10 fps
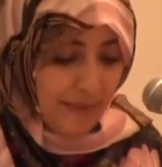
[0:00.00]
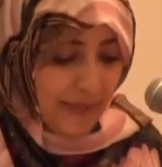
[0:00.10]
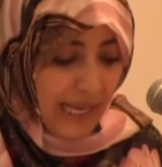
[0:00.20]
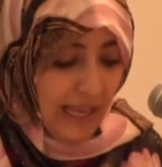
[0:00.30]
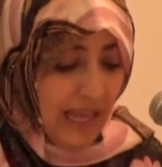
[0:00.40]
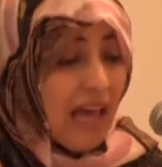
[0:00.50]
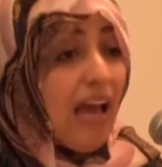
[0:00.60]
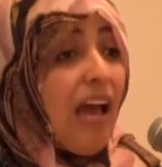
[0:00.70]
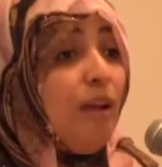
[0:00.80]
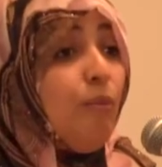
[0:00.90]
especially
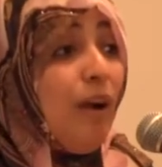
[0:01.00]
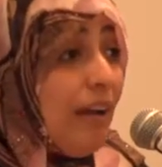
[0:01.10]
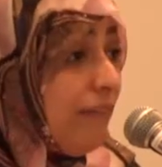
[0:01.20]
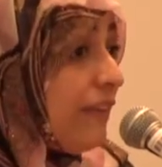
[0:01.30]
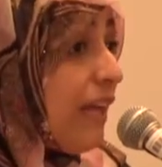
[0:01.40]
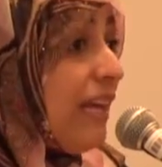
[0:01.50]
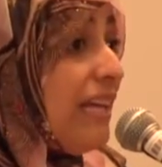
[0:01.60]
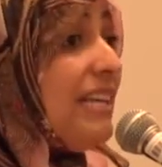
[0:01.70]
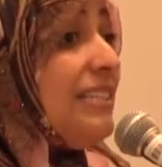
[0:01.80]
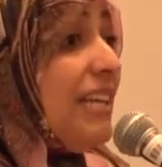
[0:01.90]
in our
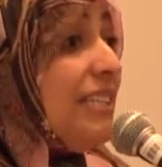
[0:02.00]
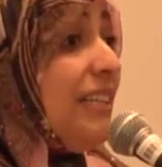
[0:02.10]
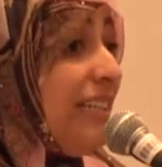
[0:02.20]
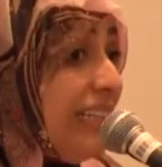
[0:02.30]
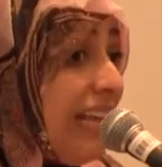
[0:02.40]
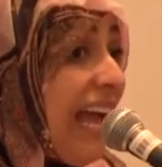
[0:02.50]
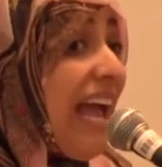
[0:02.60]
Arabic